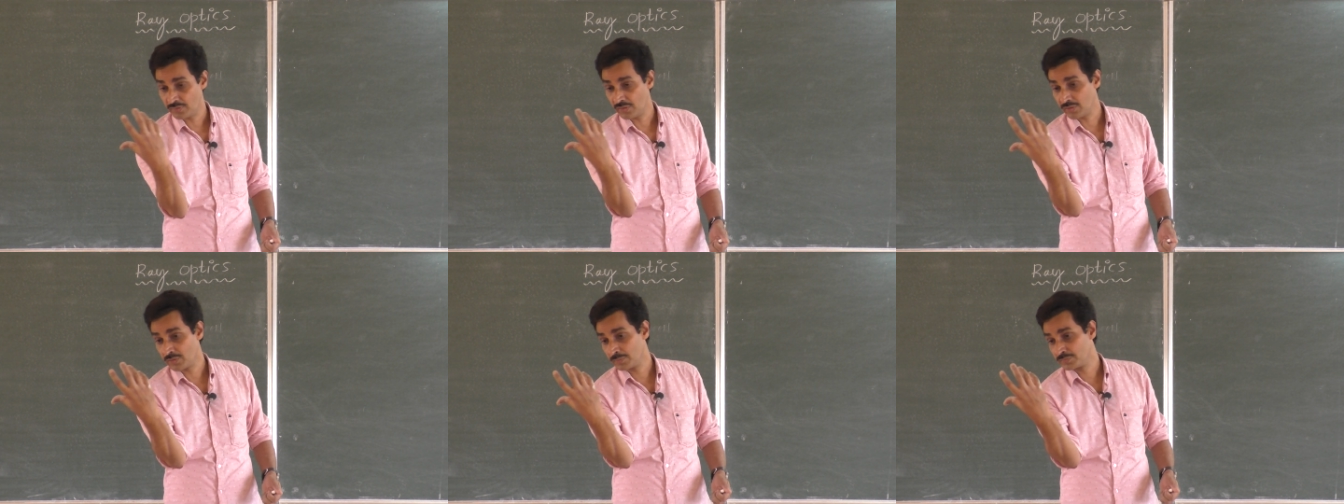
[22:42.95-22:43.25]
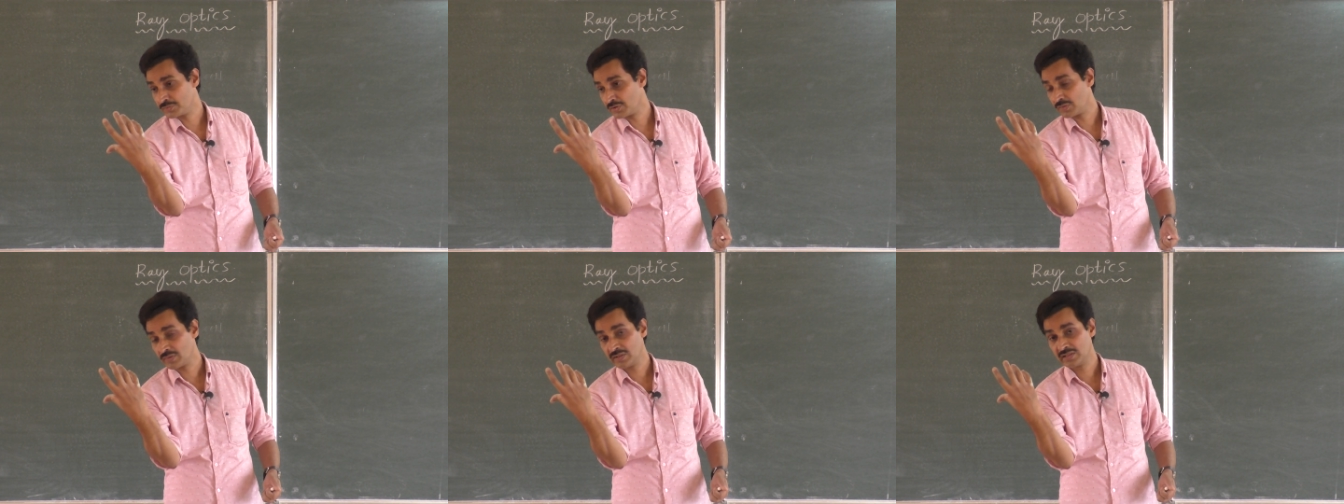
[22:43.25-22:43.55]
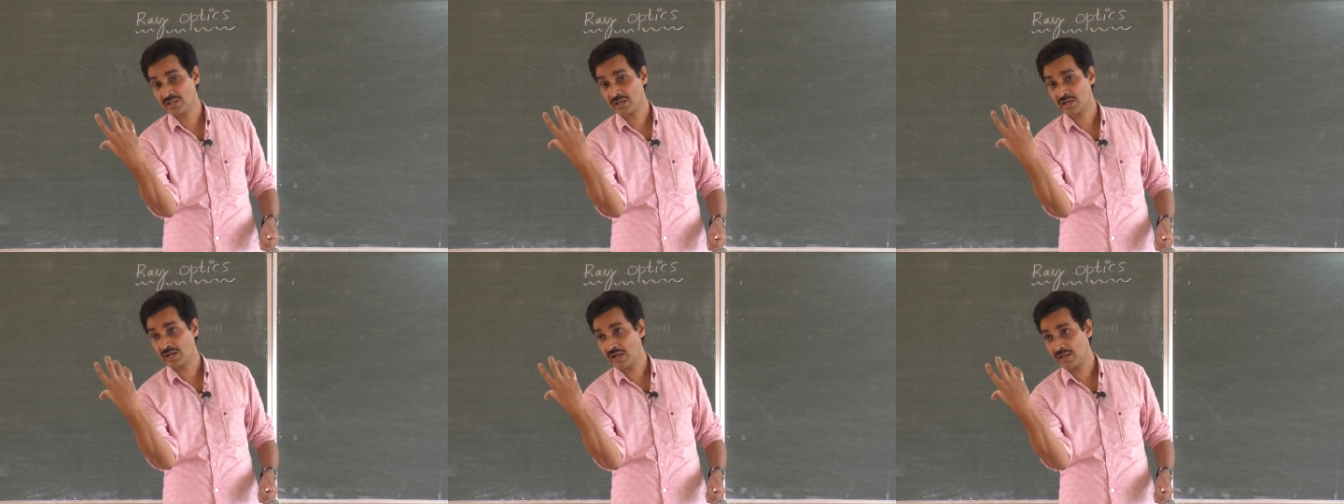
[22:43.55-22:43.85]
for
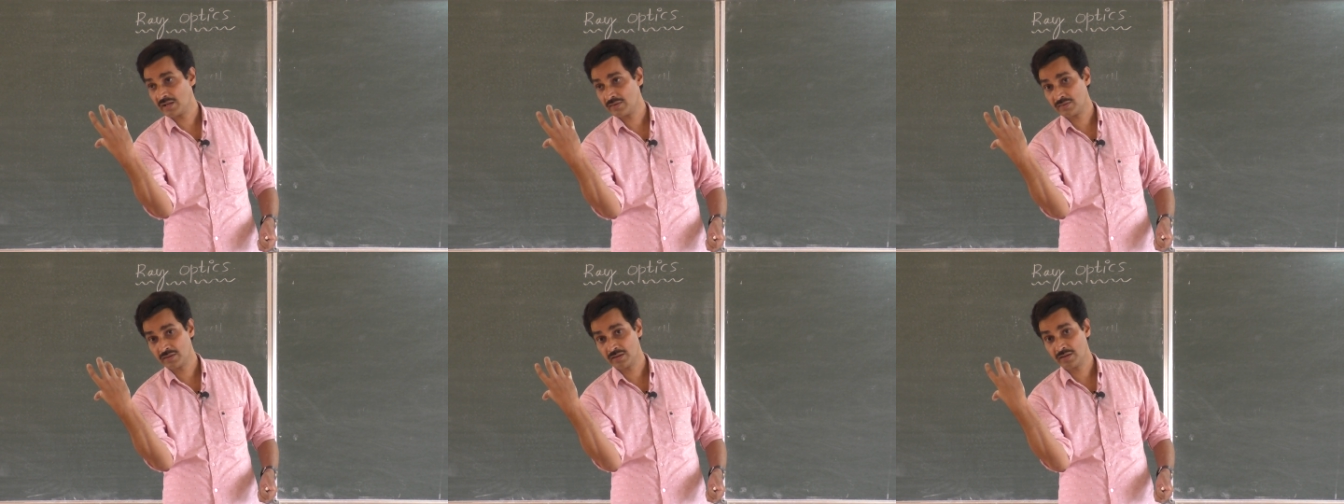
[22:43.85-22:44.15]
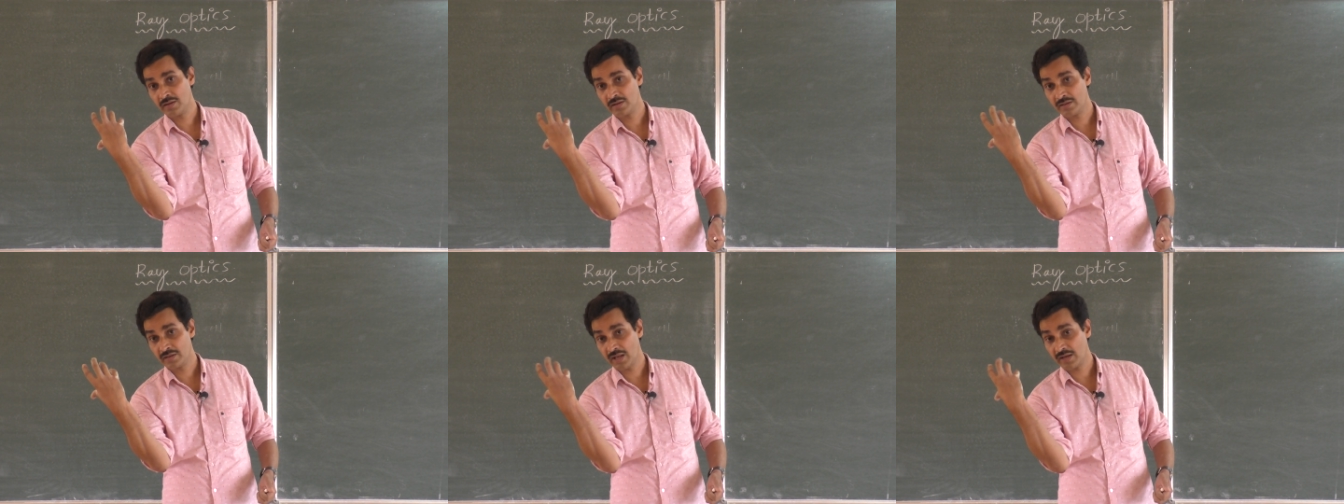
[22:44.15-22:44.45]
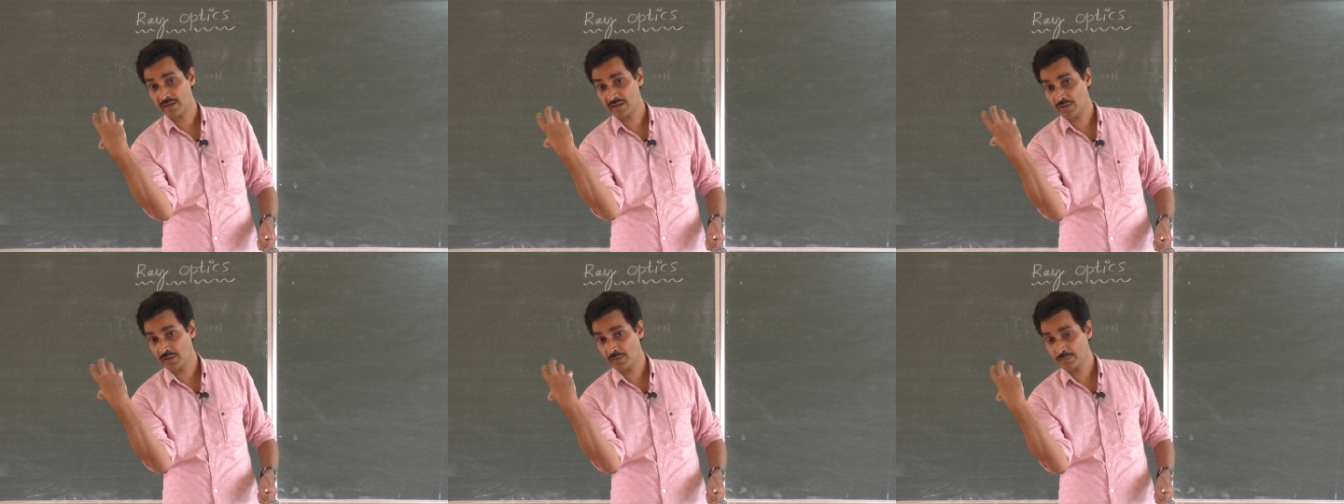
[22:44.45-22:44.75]
observing the rare,
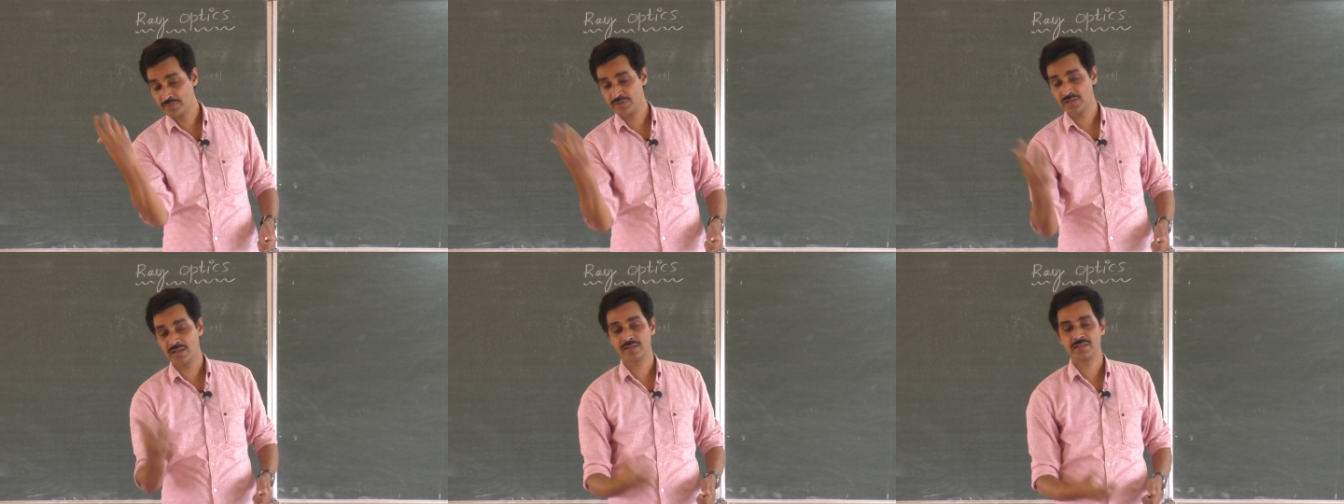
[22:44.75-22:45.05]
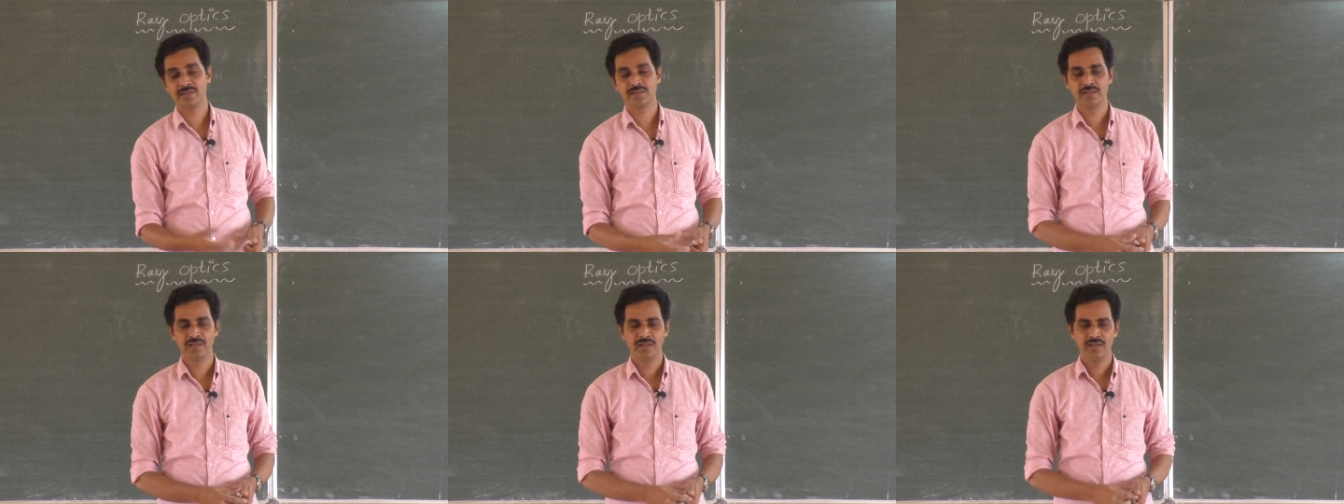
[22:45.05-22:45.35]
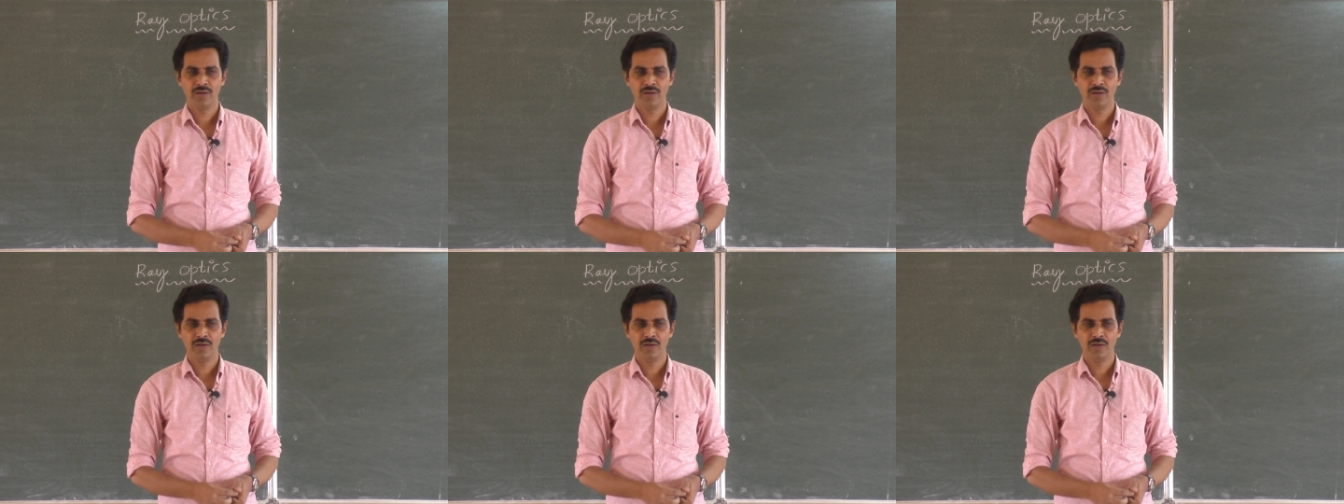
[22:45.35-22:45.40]
rarer objects,